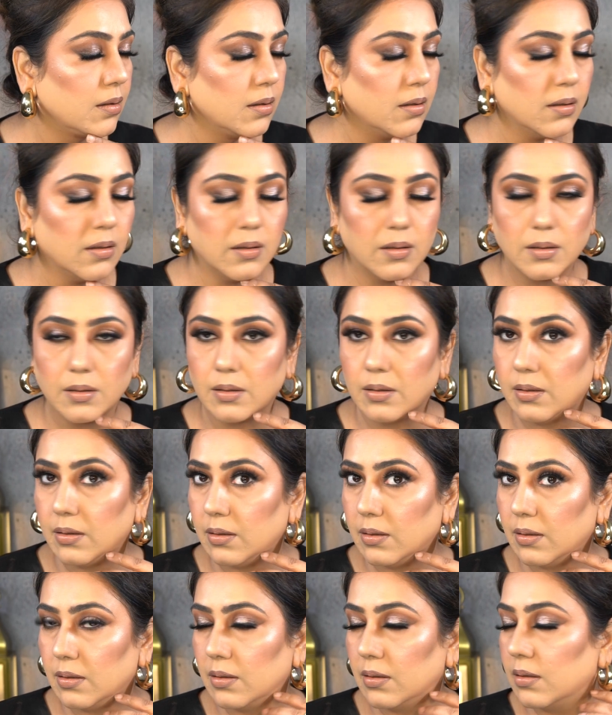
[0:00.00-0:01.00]
I hope
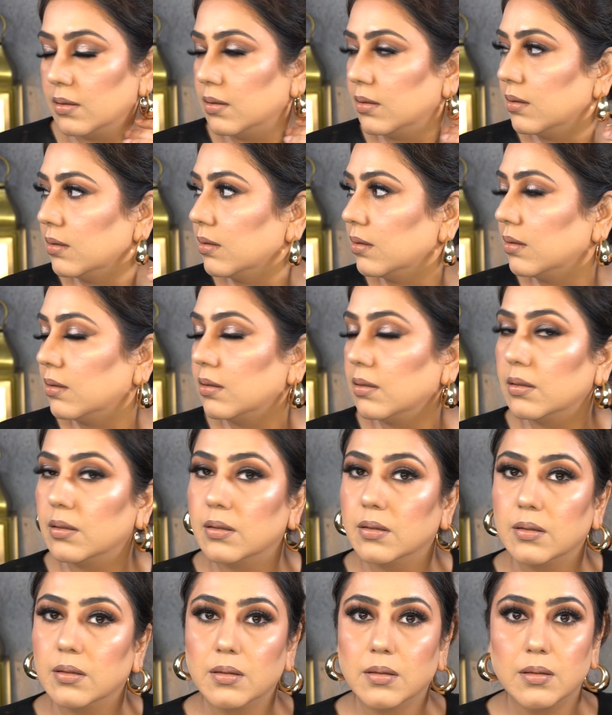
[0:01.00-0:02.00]
you liked this video.
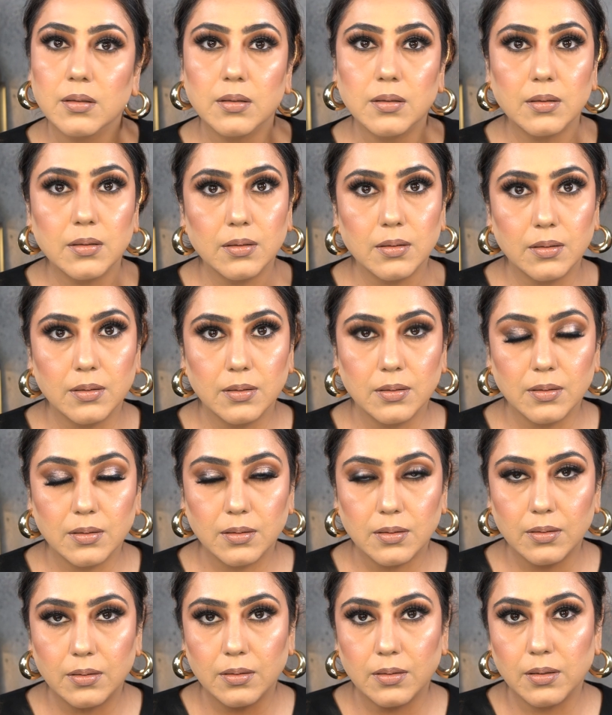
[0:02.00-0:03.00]
I hope you have
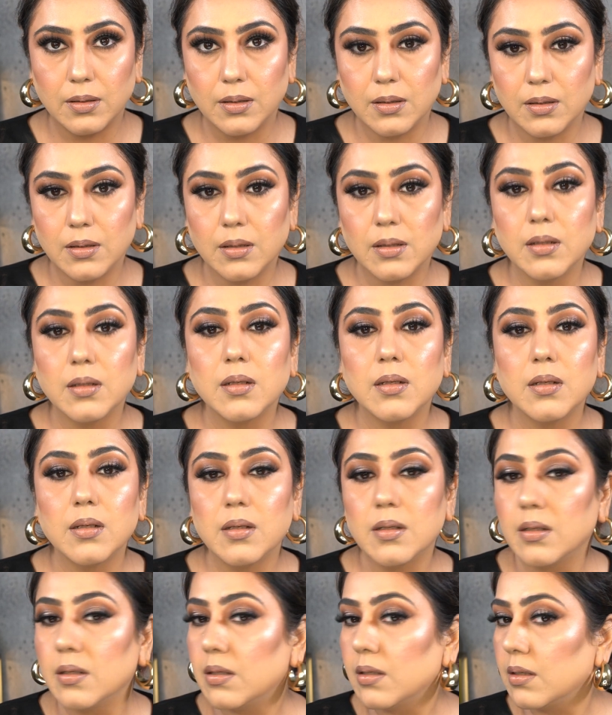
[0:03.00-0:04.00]
learned something.
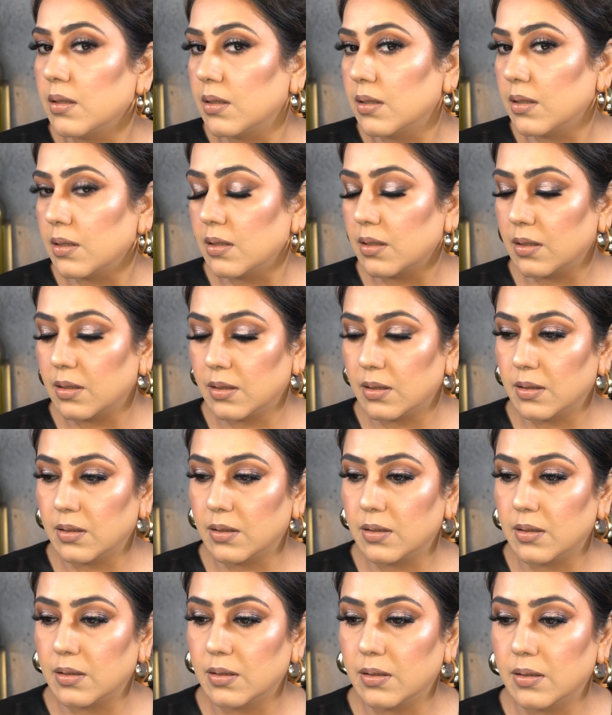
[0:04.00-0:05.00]
If you have
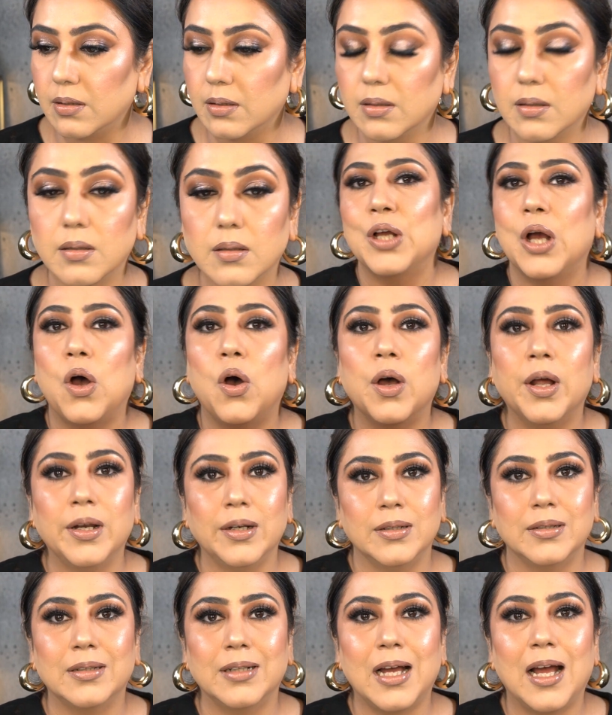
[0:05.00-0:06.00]
learned something,
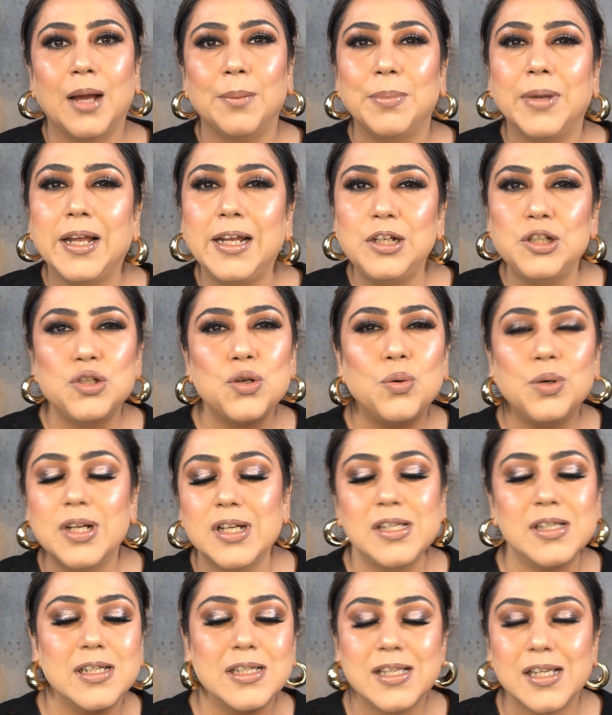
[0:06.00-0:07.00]
so please
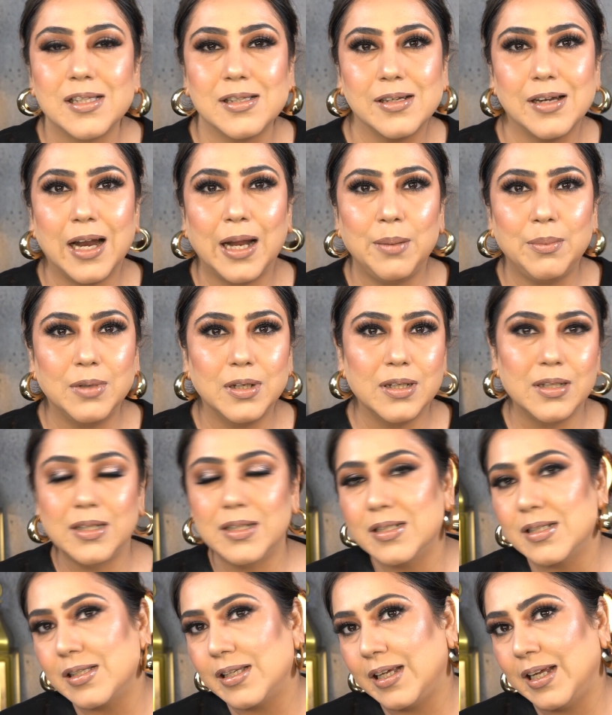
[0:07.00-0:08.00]
subscribe my
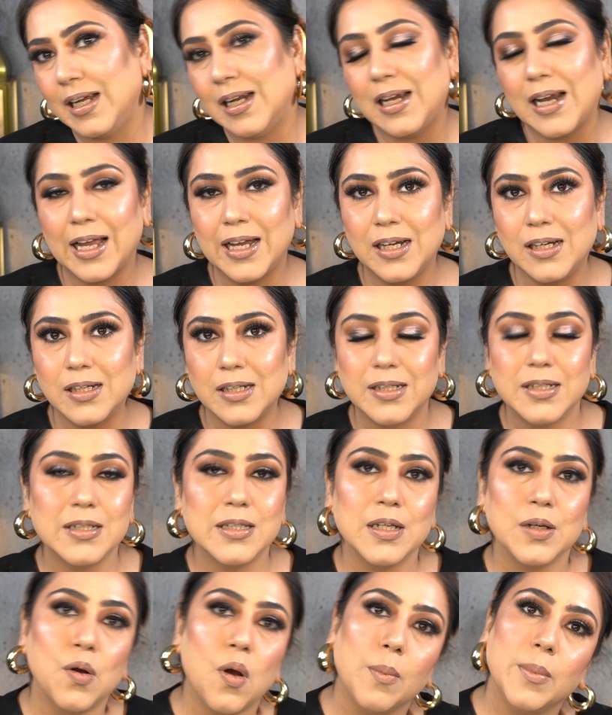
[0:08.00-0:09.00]
channel
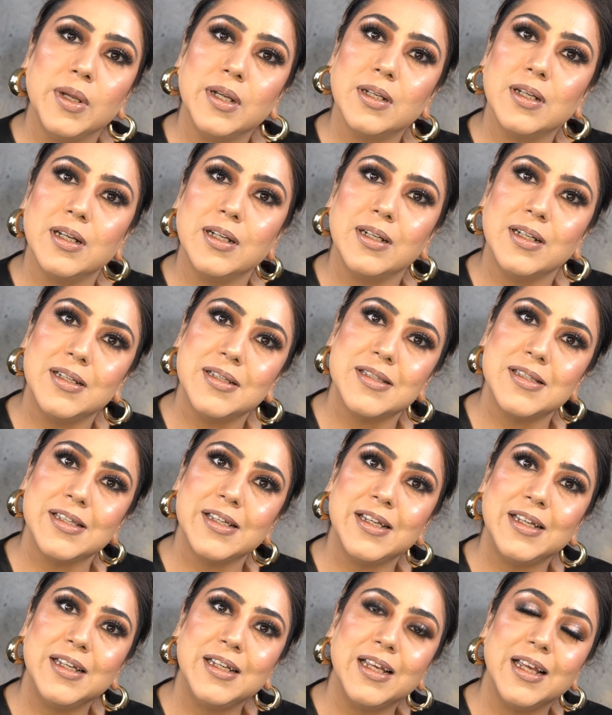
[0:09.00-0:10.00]
and please
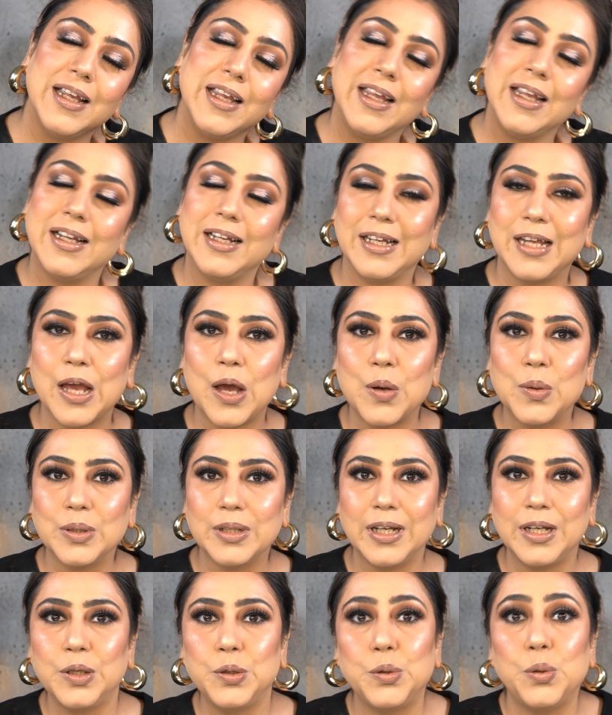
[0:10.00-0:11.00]
showing your love
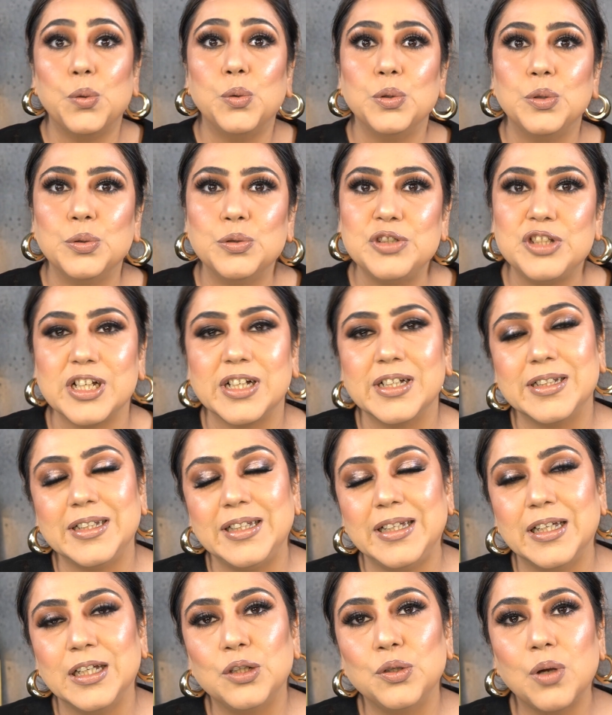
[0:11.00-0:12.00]
and supporting
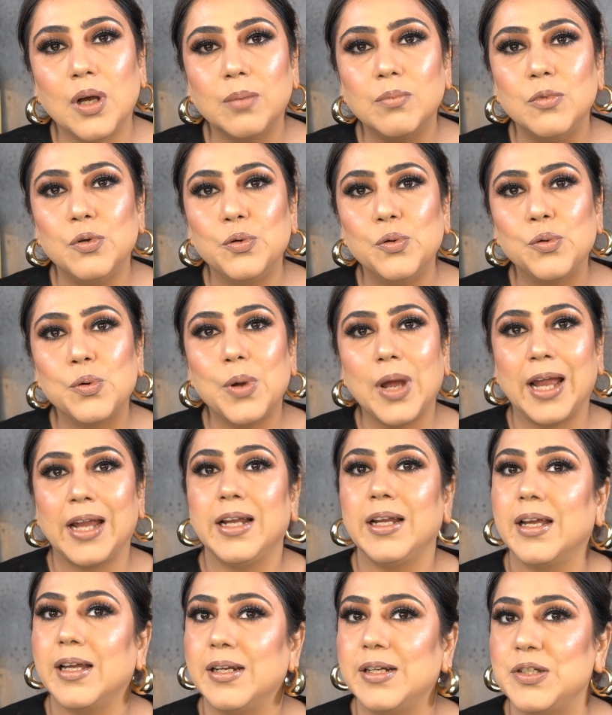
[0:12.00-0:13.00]
me. Love you
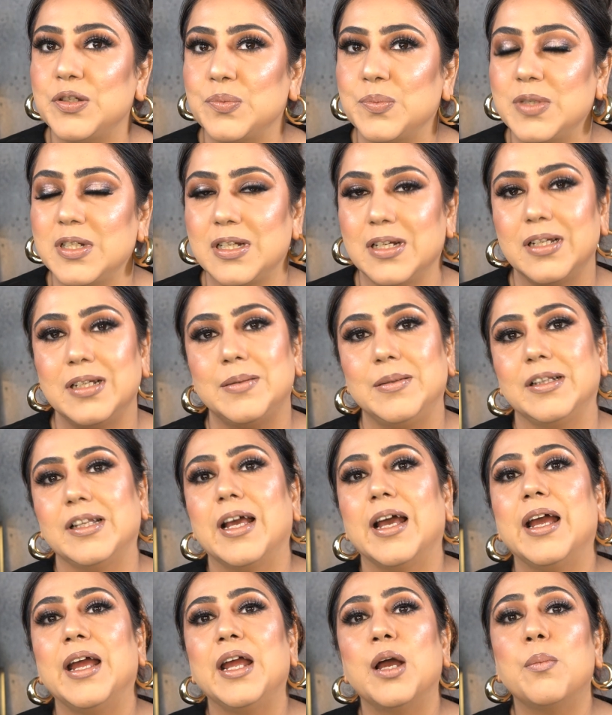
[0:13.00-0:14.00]
all. Have a
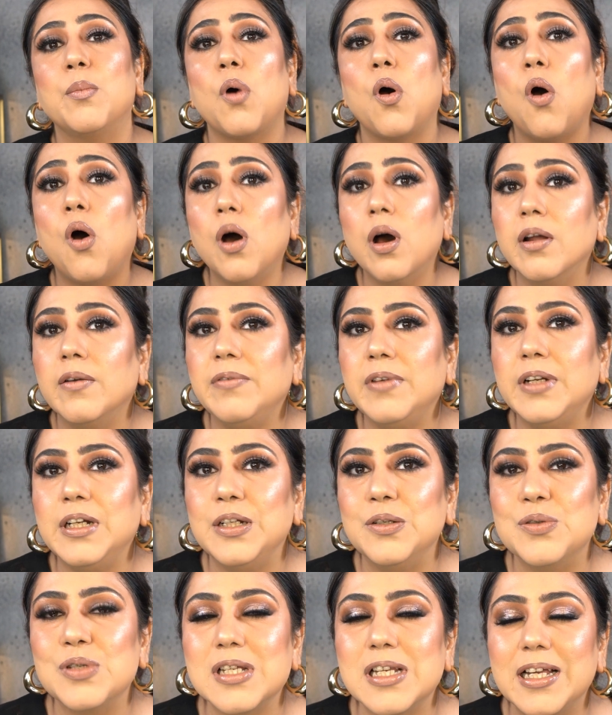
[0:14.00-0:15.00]
nice day. Bye
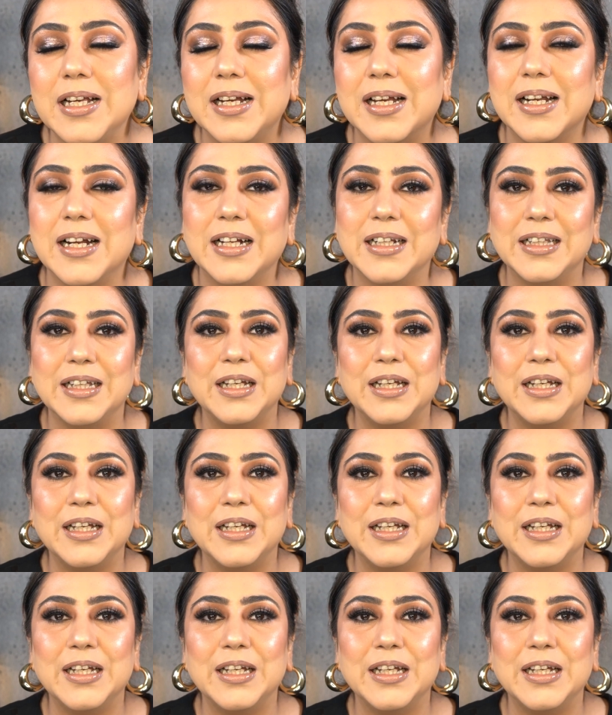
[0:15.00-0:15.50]
bye.